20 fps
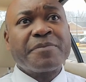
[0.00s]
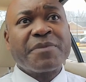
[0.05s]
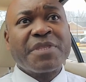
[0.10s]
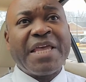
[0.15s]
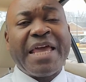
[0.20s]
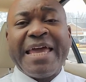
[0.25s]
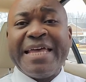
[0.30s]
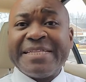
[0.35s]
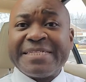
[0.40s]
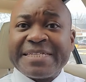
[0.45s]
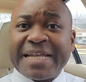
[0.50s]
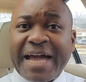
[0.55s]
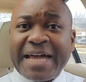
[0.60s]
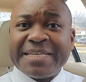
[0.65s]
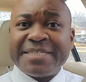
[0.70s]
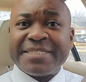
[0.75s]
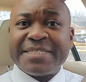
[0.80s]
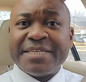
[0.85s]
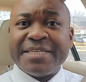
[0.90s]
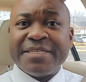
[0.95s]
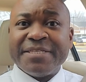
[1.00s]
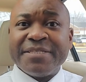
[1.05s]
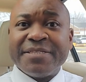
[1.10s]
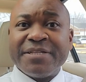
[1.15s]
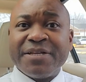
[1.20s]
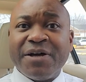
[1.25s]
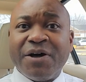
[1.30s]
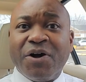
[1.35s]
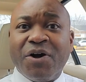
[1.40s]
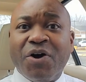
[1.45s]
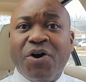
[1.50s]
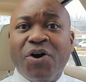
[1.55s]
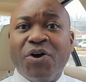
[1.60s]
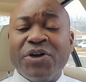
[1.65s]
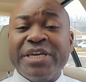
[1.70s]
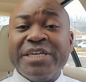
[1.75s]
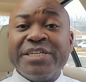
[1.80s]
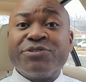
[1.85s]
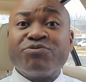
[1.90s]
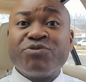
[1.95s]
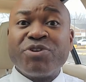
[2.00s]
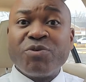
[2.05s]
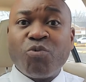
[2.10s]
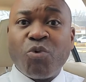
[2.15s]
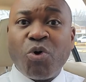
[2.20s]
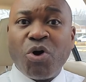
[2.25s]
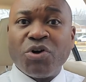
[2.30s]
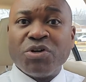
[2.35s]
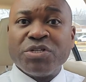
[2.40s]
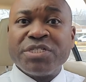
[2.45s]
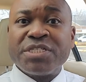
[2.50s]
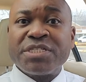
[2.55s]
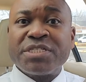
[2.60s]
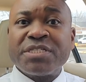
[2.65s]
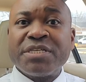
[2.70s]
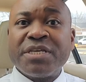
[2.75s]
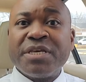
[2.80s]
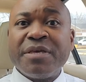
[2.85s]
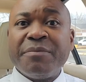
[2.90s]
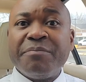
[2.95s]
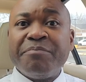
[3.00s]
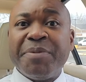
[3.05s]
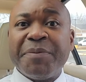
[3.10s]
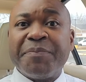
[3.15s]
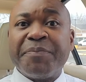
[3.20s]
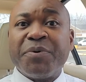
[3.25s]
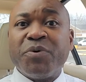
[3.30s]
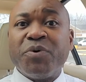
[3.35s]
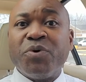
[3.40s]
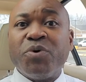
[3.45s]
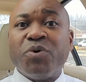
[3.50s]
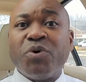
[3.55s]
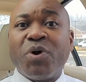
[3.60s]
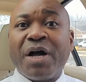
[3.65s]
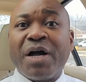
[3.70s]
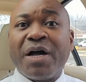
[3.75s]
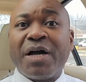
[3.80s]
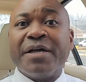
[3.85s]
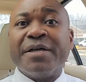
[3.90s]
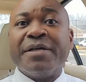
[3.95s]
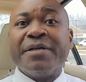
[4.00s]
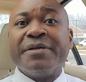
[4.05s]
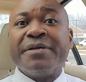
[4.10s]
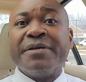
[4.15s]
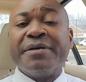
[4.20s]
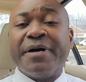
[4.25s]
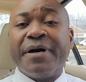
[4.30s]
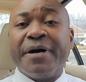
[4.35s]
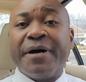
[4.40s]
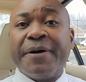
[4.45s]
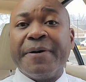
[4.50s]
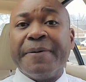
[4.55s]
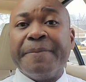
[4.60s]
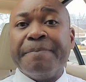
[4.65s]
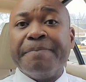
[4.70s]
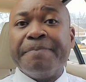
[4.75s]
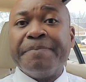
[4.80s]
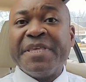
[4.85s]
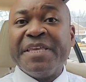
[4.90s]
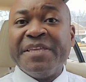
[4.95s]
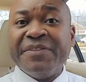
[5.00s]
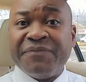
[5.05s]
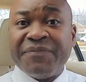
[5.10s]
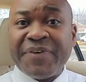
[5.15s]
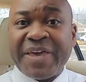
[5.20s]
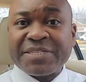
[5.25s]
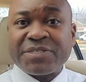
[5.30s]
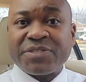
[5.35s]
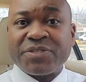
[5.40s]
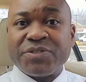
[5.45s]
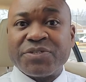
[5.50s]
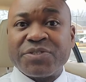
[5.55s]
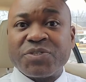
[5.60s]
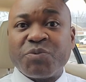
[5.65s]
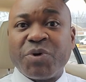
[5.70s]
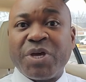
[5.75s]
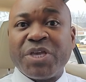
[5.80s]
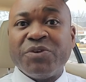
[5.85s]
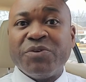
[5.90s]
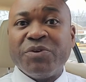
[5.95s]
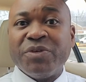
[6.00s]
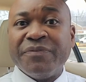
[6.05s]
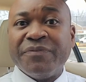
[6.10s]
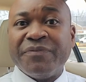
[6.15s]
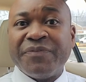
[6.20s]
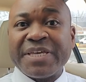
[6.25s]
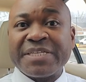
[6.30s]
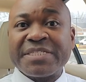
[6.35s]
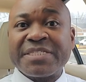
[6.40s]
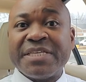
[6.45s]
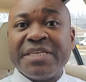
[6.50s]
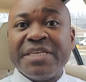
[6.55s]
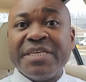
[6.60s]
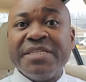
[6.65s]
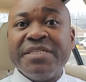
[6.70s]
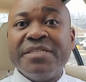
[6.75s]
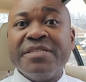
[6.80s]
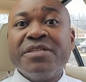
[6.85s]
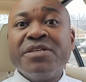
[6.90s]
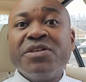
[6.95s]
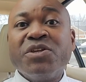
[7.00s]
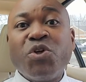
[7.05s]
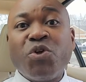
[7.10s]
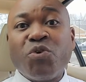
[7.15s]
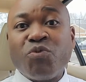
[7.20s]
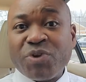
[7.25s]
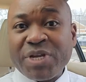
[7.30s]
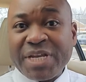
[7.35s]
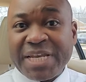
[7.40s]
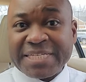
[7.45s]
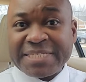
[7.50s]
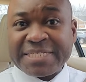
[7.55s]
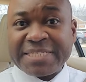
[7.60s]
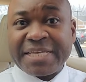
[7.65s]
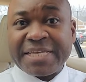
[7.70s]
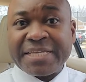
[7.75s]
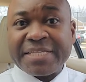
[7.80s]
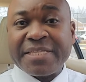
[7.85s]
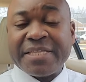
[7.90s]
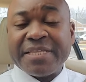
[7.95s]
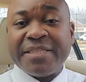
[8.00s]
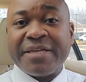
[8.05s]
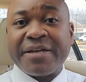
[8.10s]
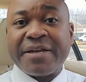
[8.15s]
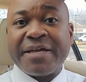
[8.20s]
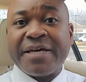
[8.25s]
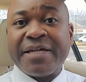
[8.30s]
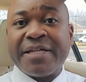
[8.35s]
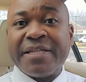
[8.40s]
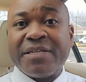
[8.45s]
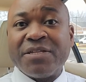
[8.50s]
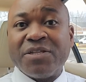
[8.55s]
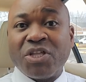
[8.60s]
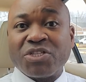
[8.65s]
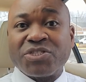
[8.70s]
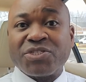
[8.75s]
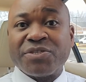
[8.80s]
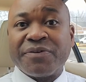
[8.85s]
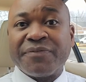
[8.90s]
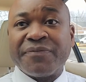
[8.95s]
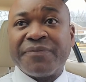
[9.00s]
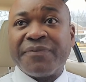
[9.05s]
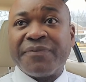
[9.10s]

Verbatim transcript: enticing, or it rewards people who are investors. When you invest in real estate, there are lots of